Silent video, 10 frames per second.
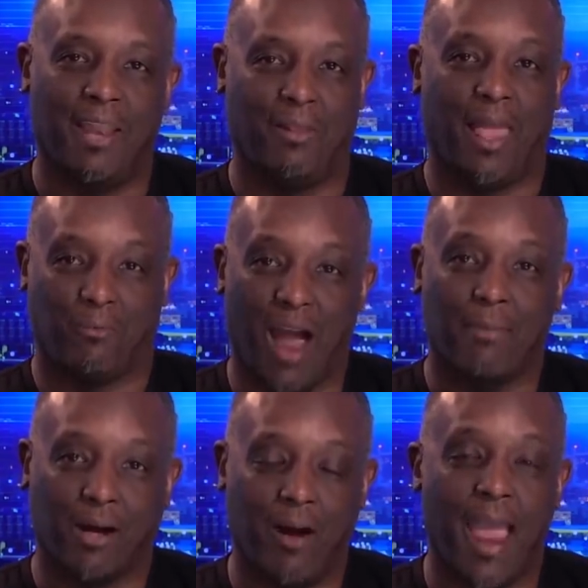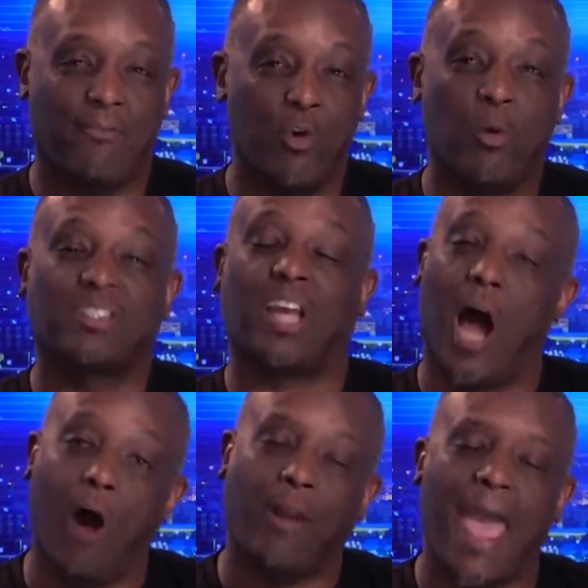And like Robert Kraft, who was
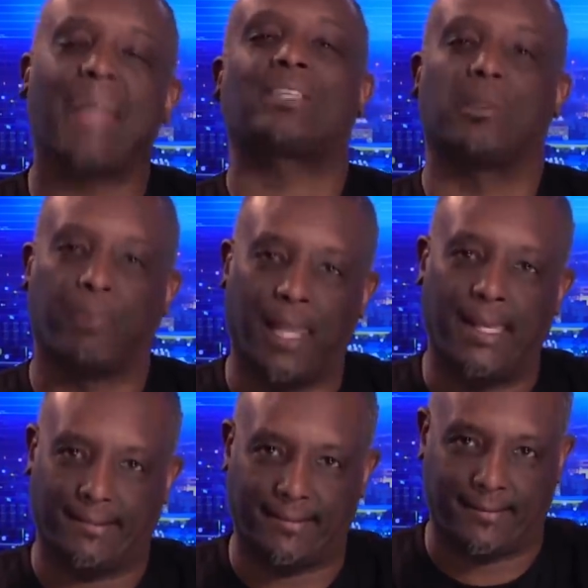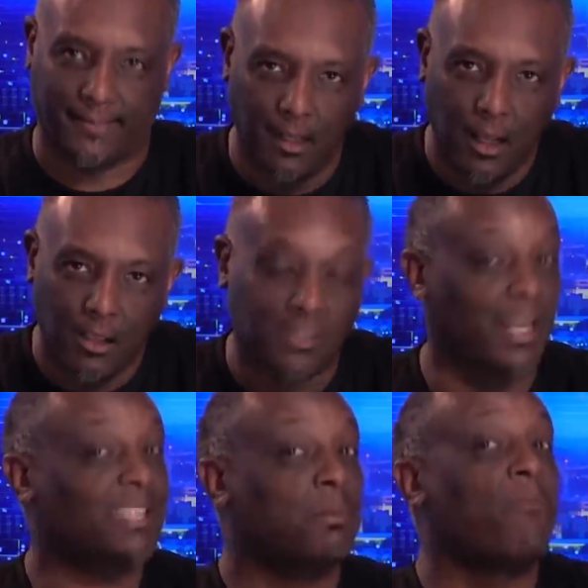caught at the place. So
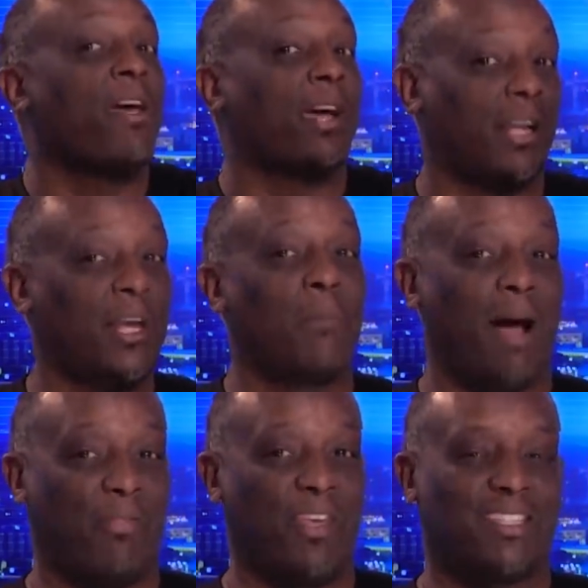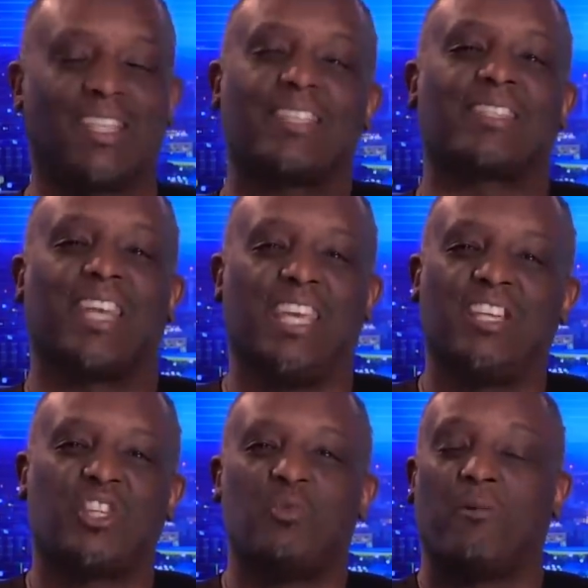let's be very clear about this. This isn't an
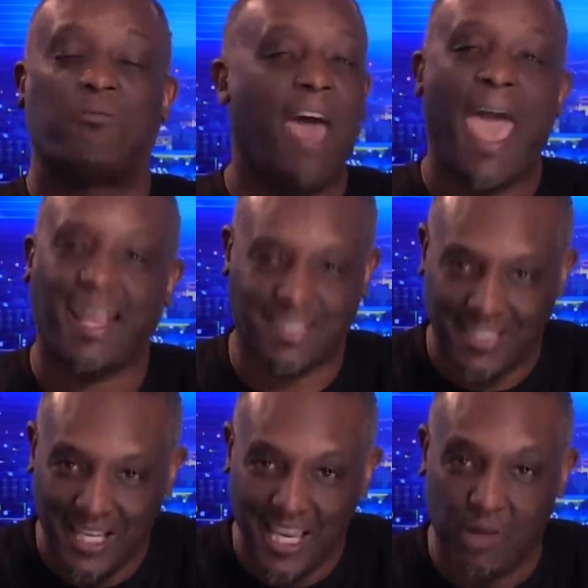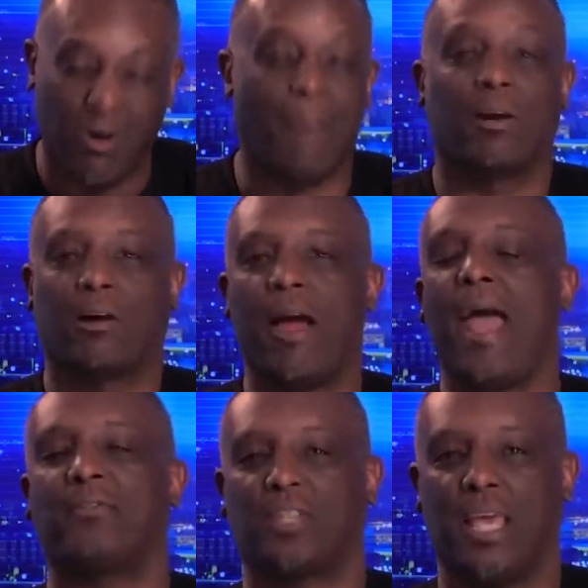issue of fact in Robert
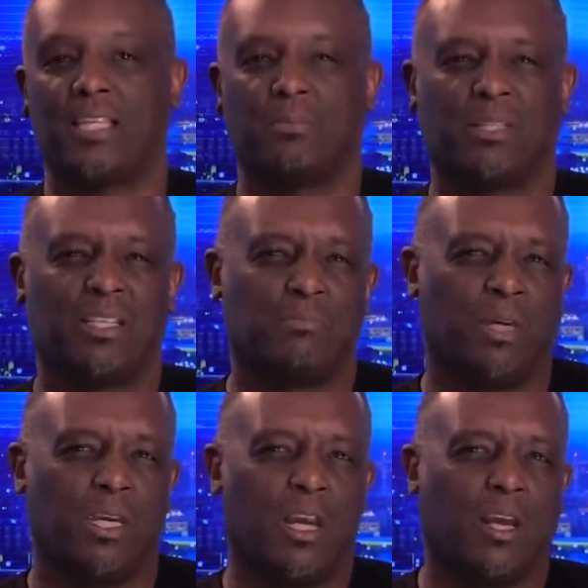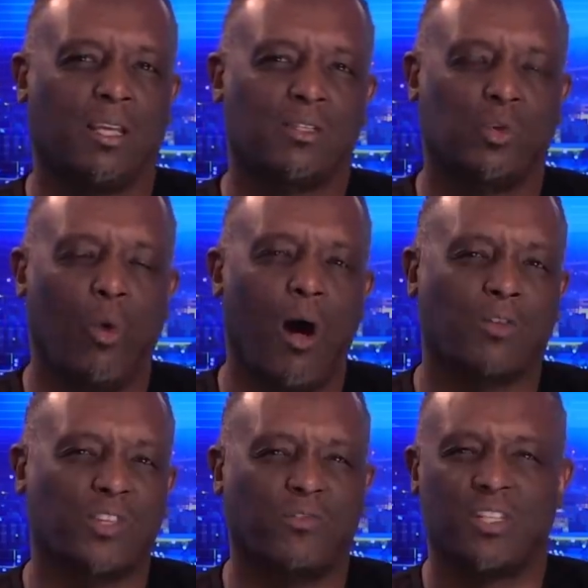Kraft's case, but this billionaire gets the
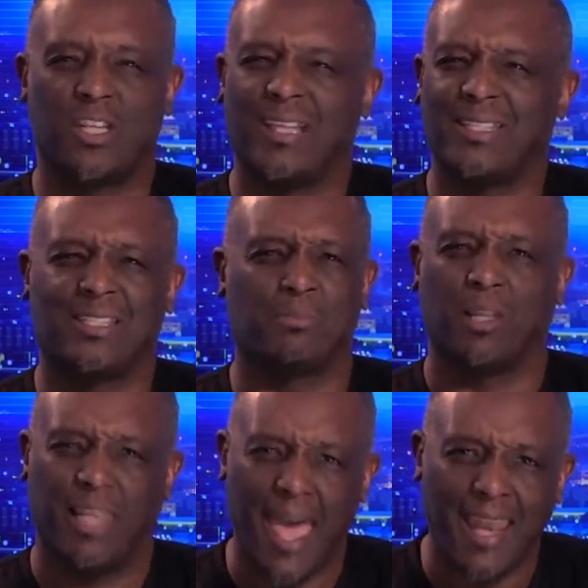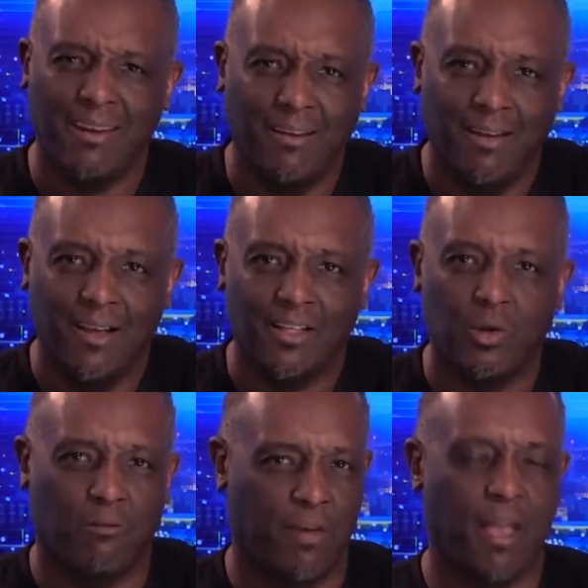walk. So for Jussie Smollett
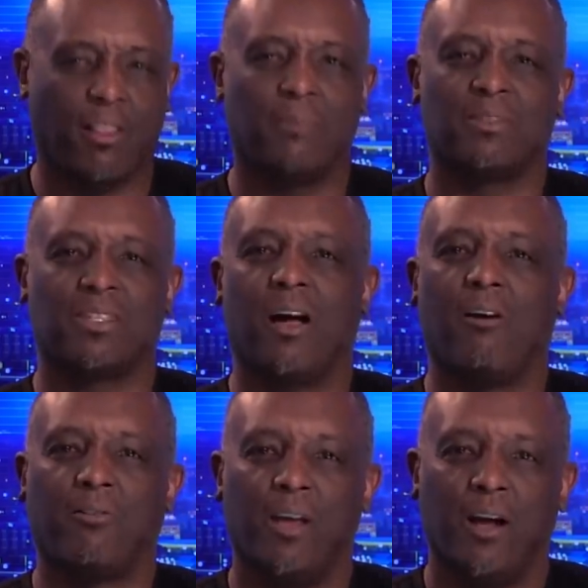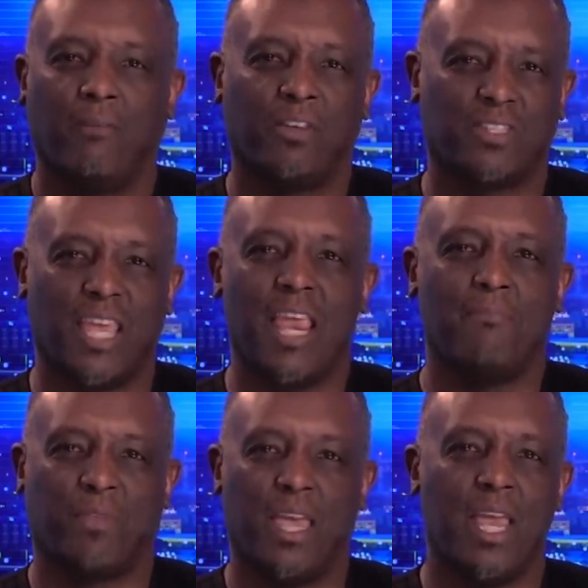to avail himself of the
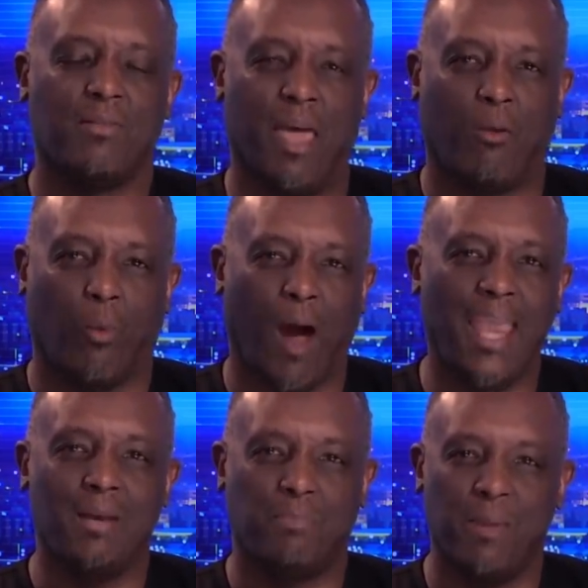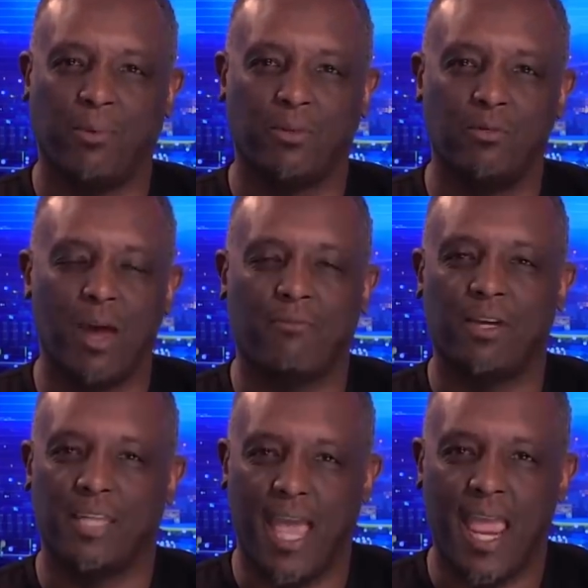same thing that white people do
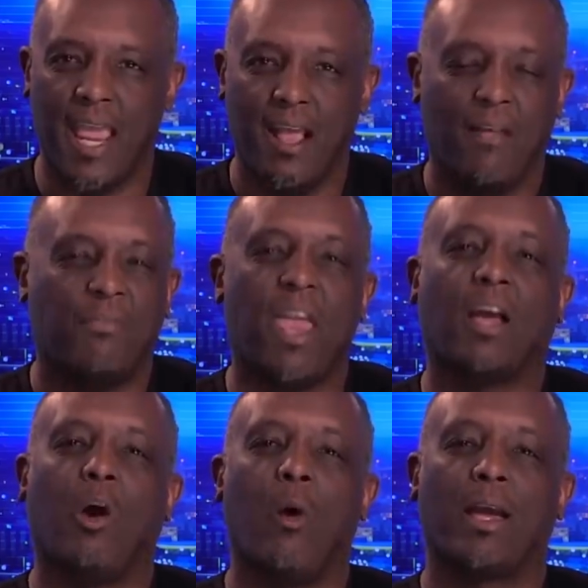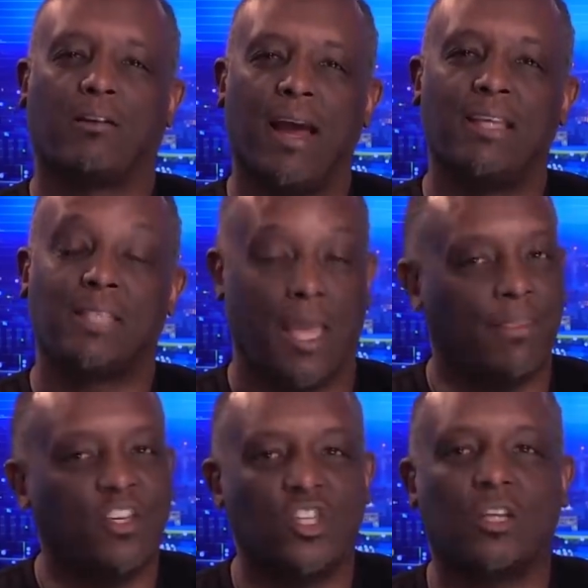every day, they're going crazy, and
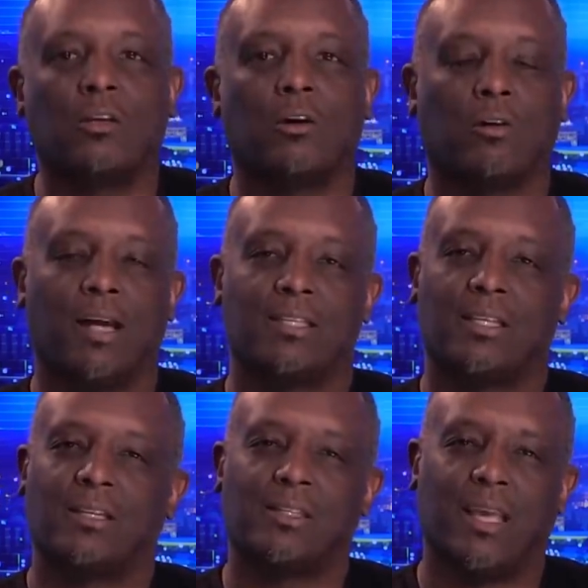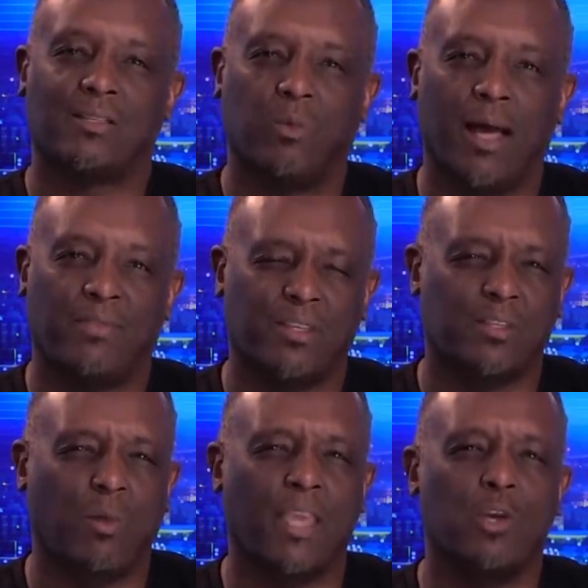they should go crazy, because guess what? This
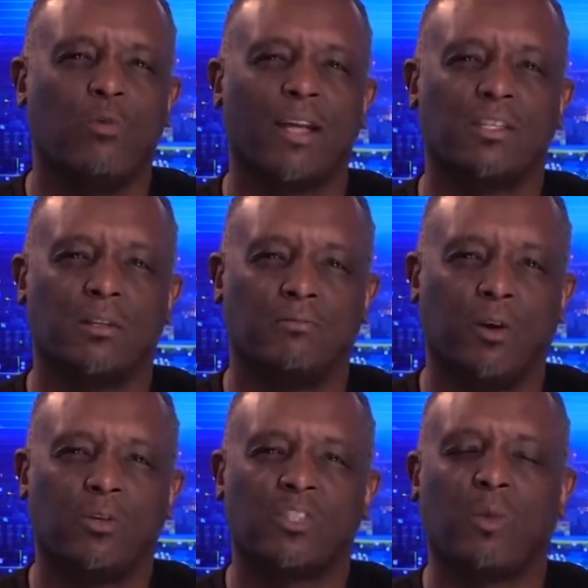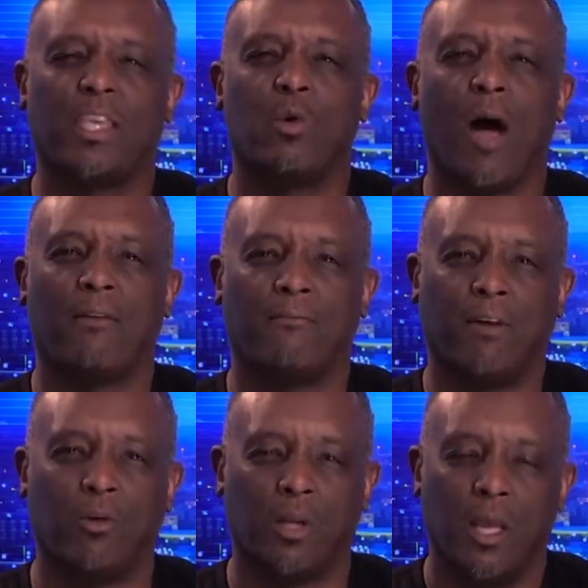is why you register to vote. This is why you go out and
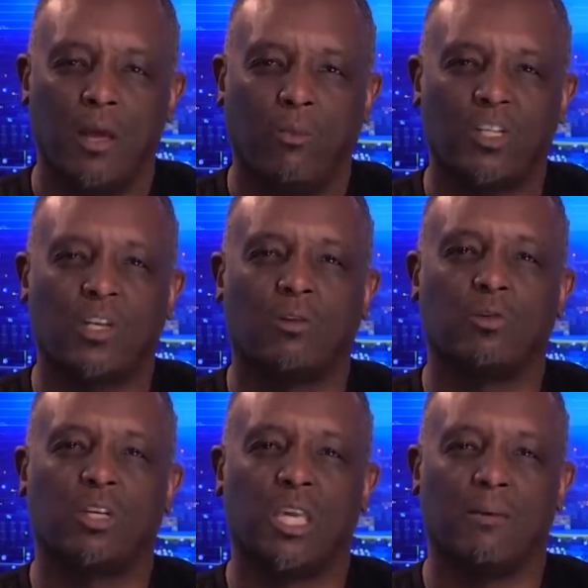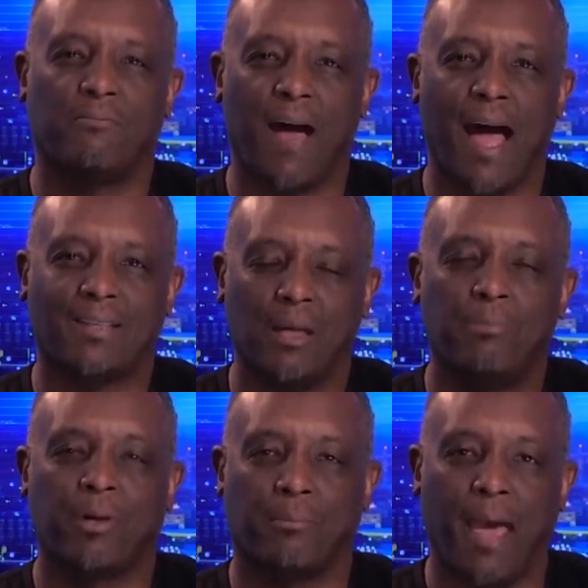vote. What you going to do to Kim Fox?
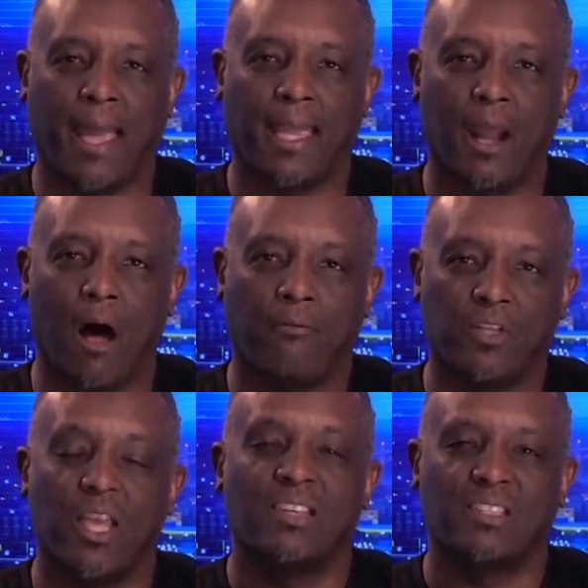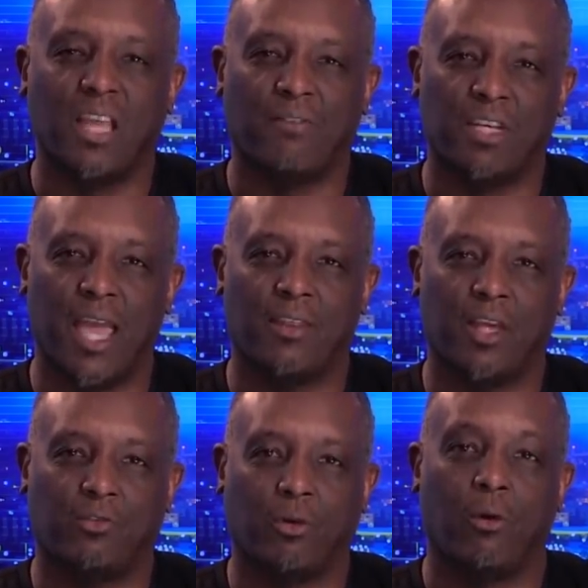Put her back in office. Stuff it down
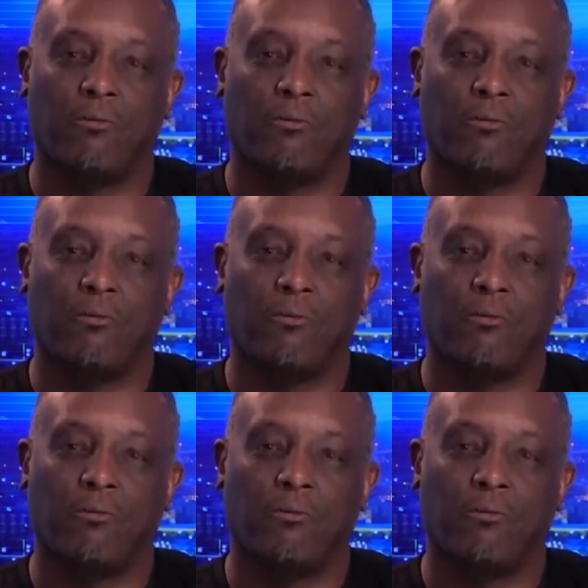their throat.